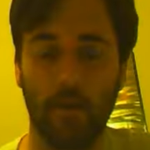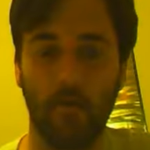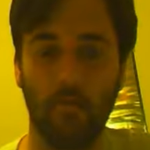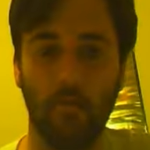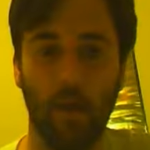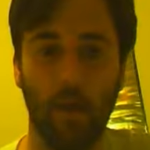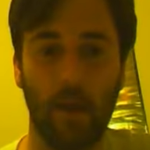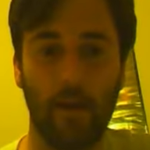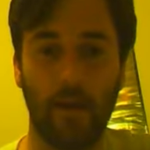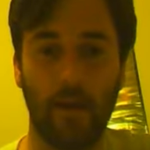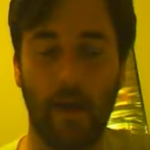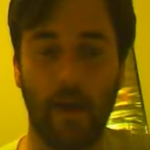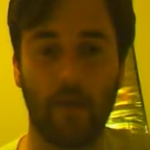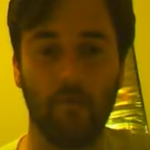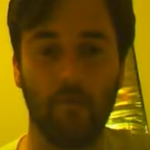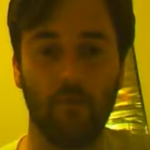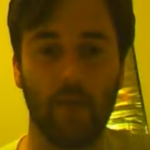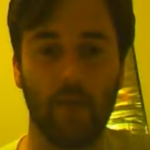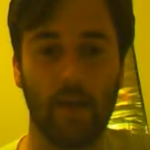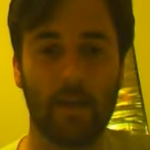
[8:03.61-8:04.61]
ran down
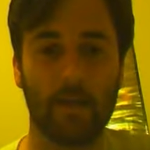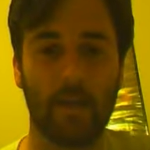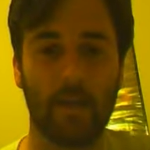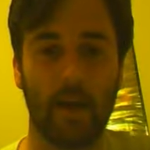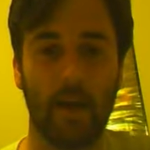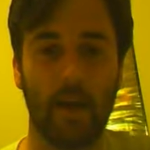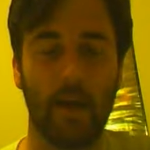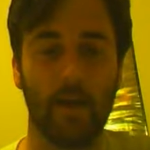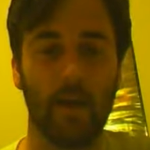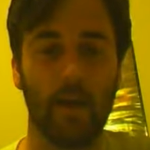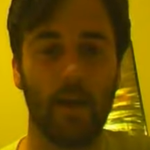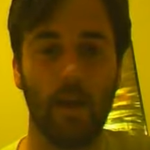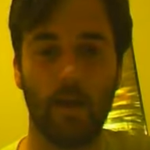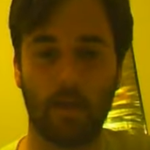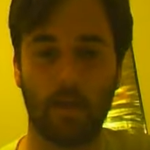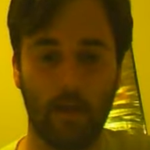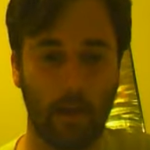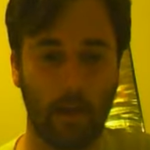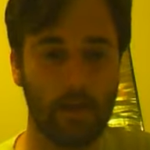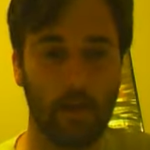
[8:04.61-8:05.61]
to the ringside,
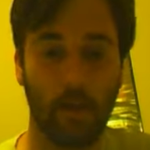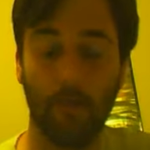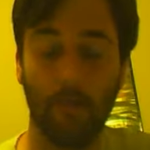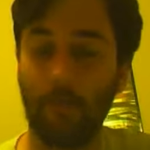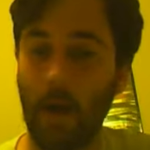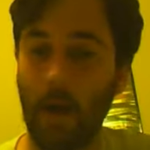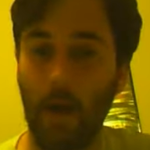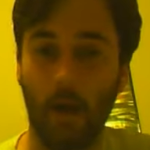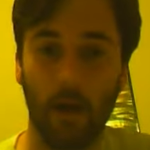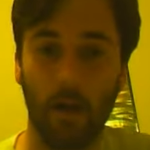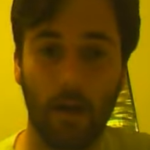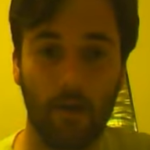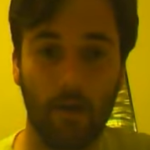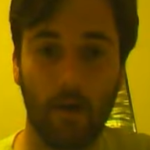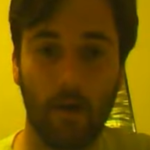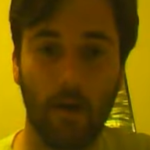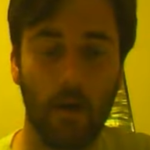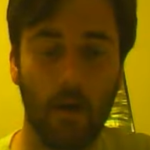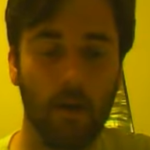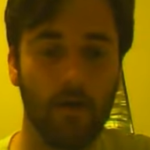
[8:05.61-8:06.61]
like started pounding on the
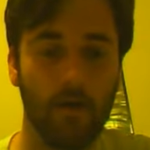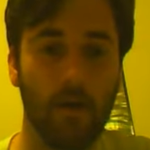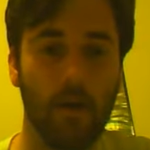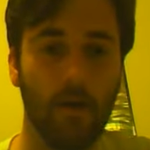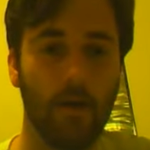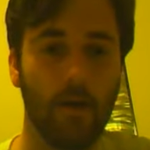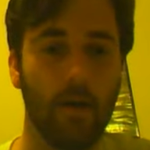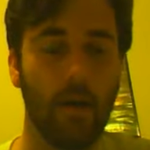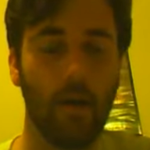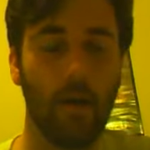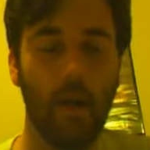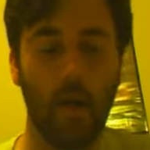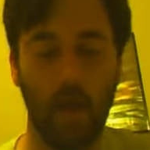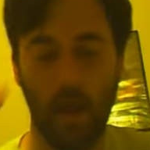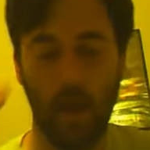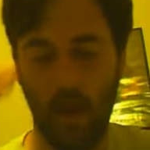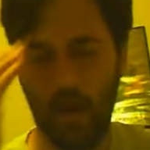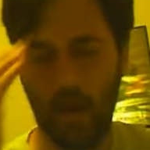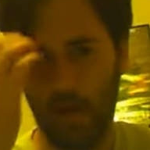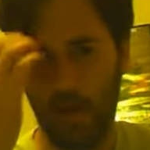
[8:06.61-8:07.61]
guardrail,
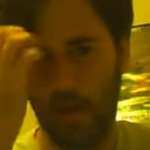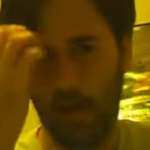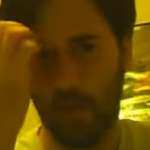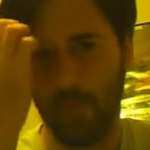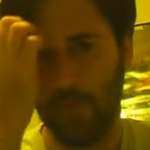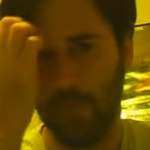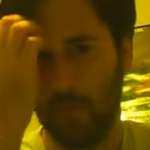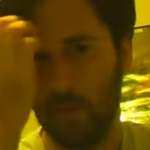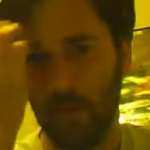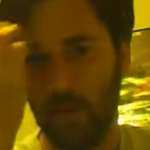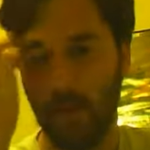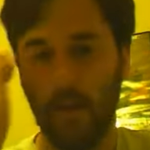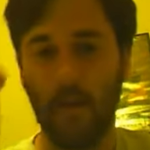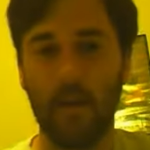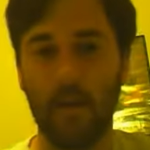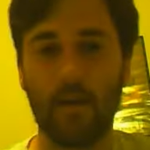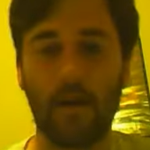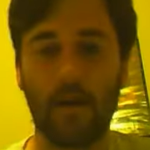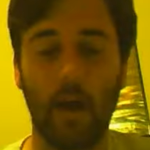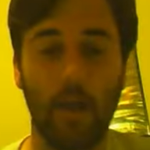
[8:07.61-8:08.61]
and
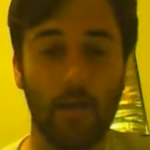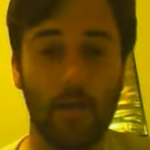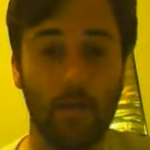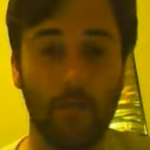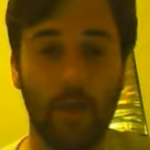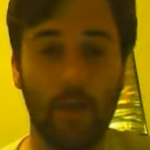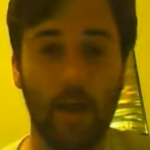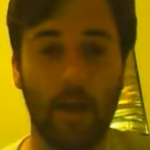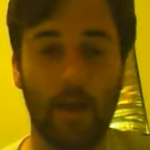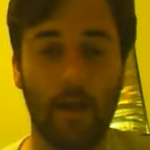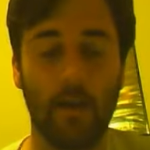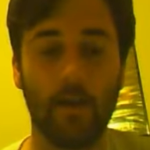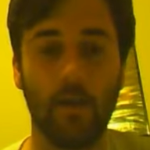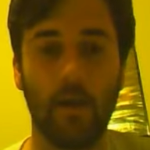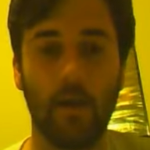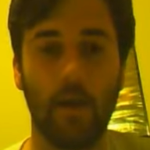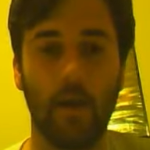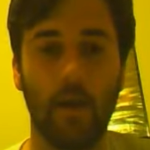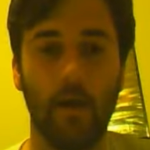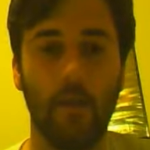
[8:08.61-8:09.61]
Tyler Black
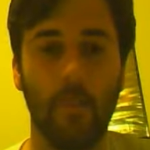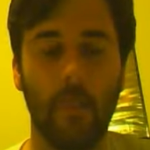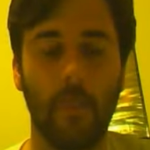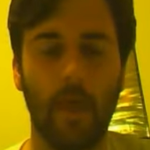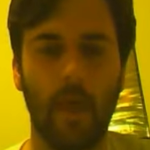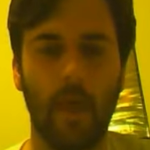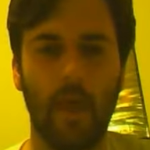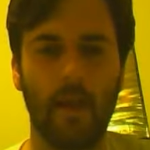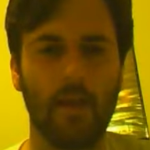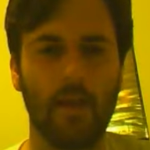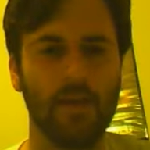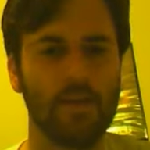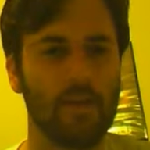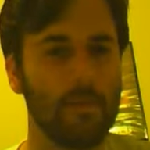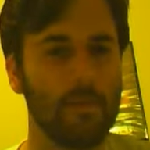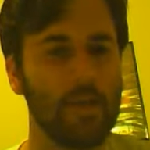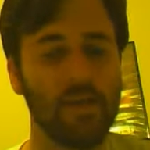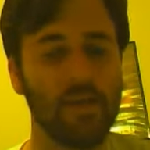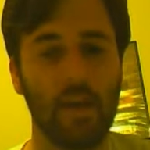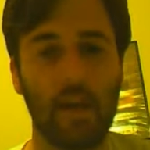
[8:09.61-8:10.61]
and
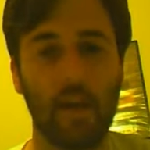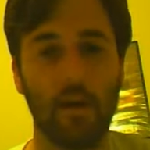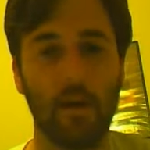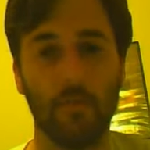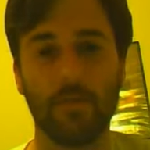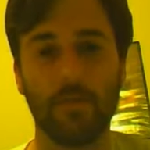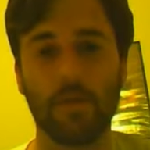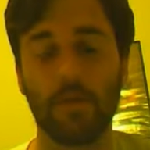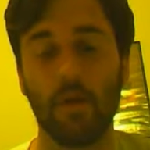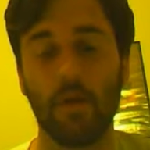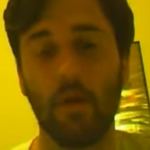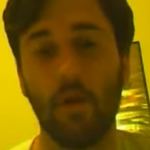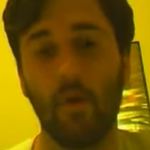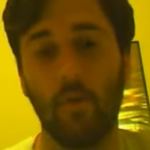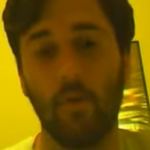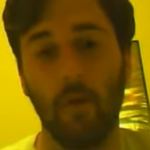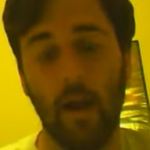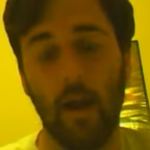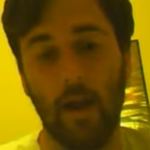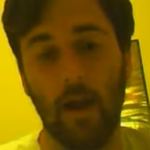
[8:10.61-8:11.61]
Jimmy Jacobs
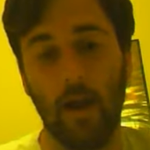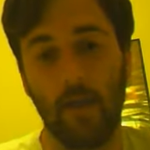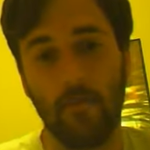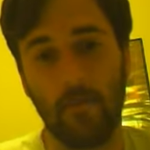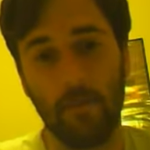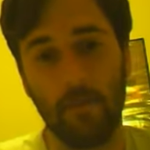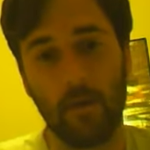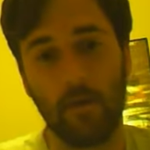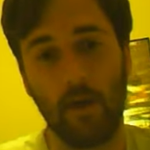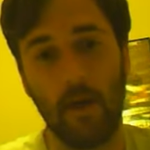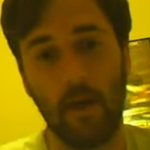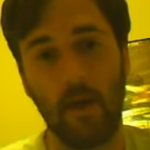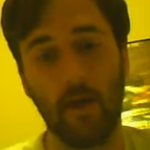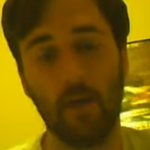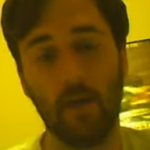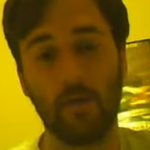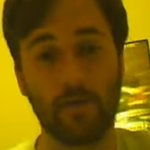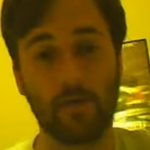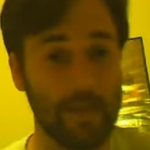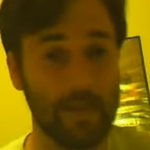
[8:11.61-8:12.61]
ran out from the crowd. And
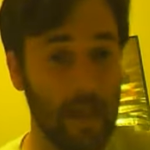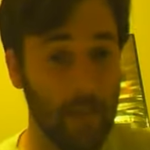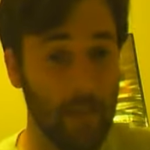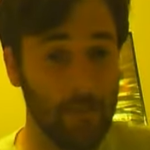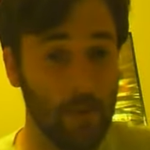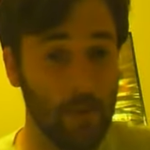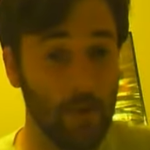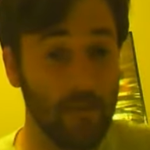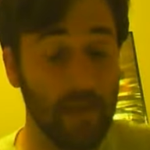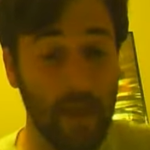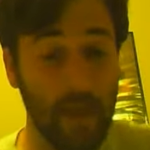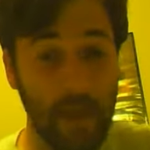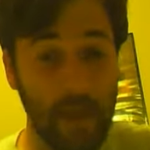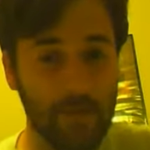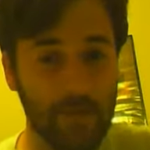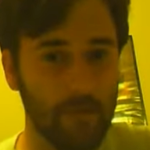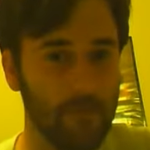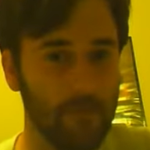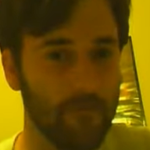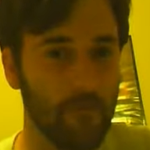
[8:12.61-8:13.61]
it was the debut of the
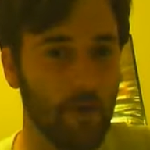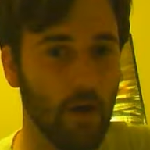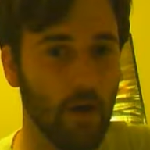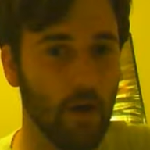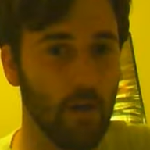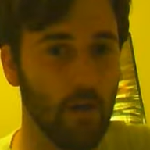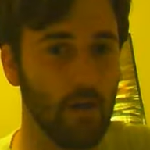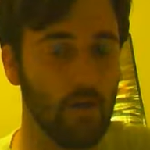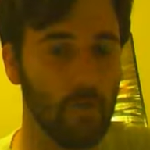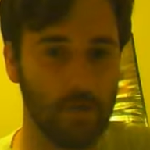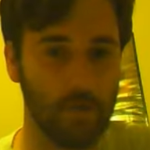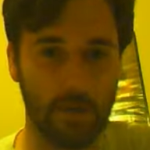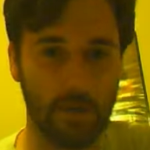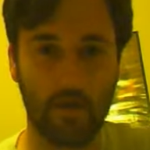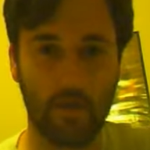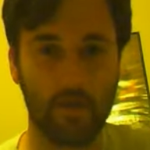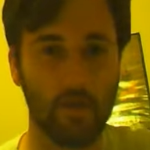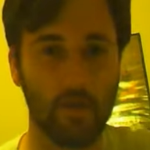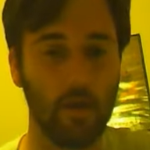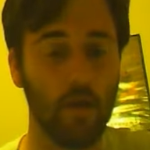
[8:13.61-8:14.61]
Age of the Fall, which
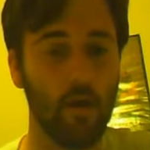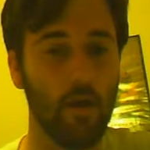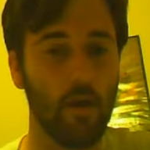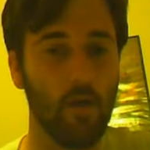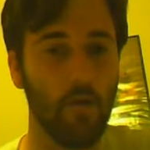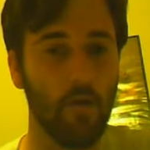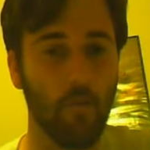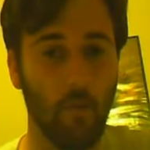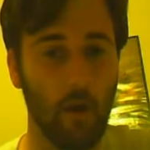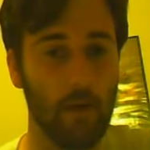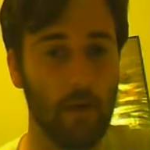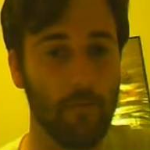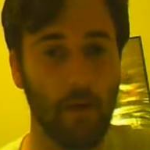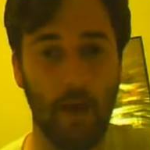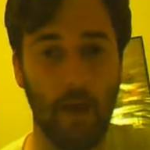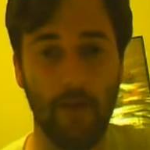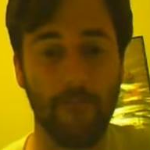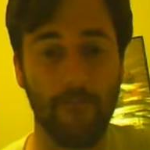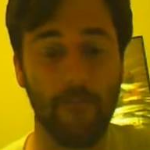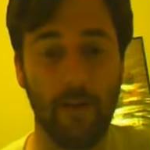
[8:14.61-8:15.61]
is one of
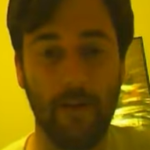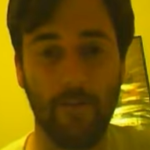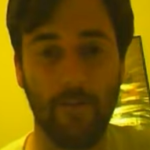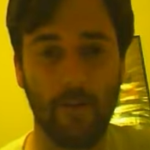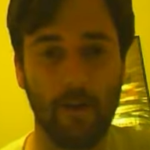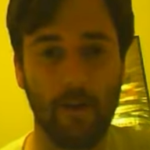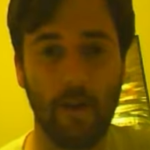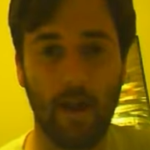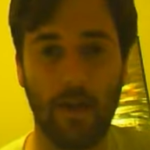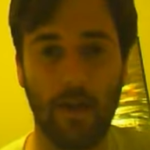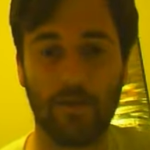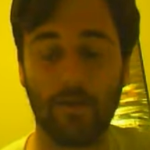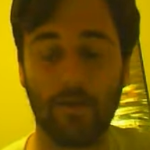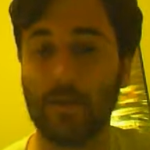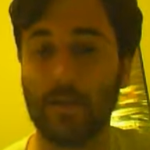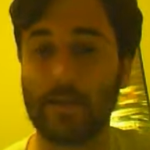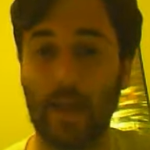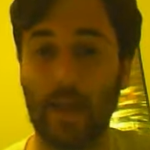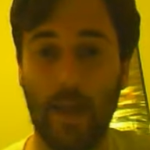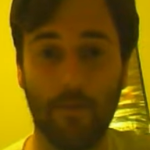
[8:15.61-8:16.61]
my favorite actually
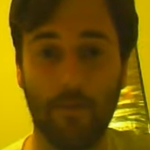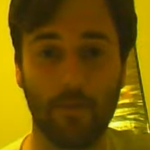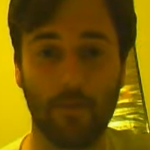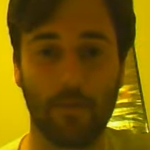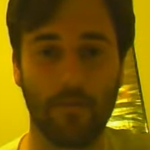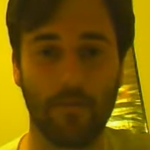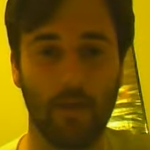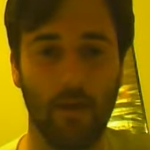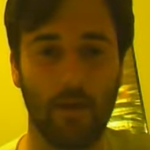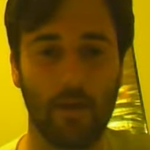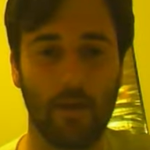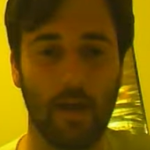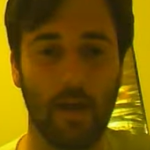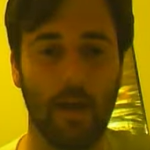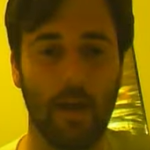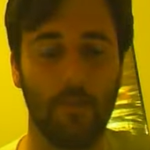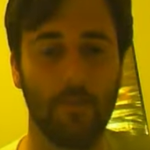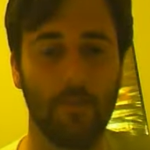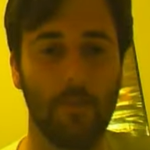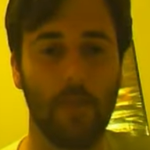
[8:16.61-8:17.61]
stables of all
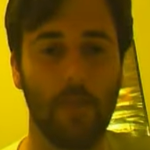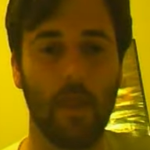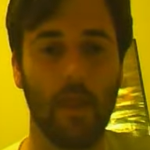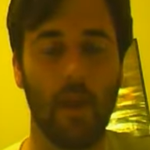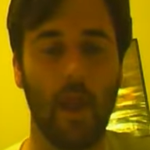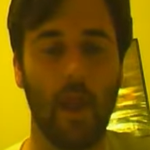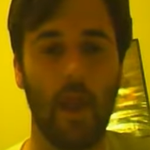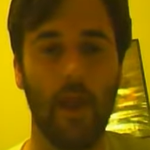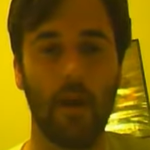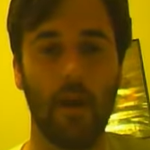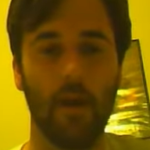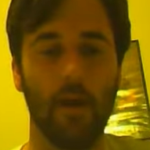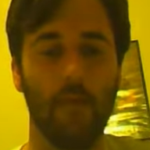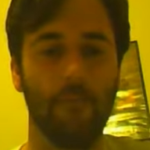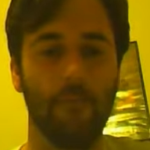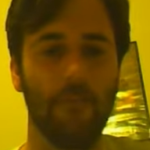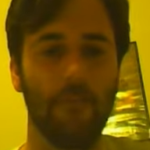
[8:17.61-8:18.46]
time. And